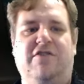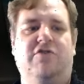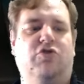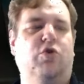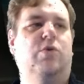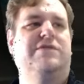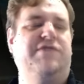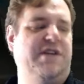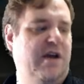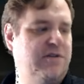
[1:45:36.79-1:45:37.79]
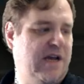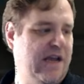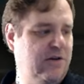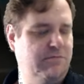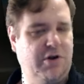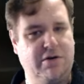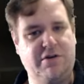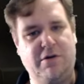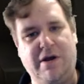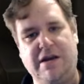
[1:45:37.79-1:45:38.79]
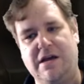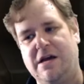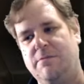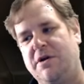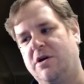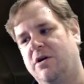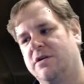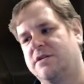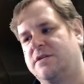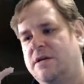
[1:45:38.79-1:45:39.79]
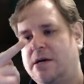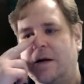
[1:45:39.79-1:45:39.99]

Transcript: There's always videos I end up not doing because